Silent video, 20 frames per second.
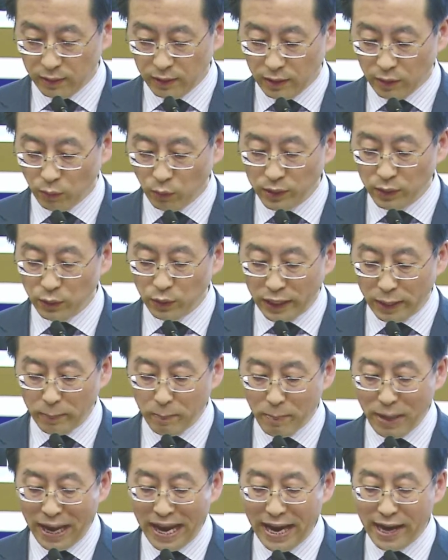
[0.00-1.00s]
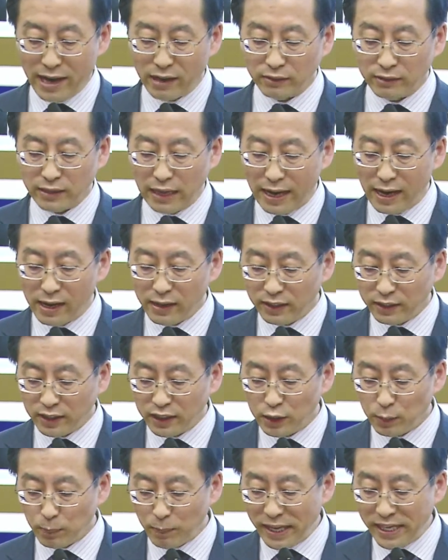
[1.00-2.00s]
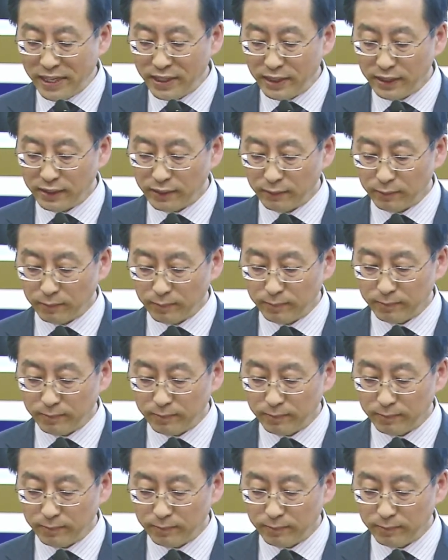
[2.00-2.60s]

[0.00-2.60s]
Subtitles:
When you compare the R&D spending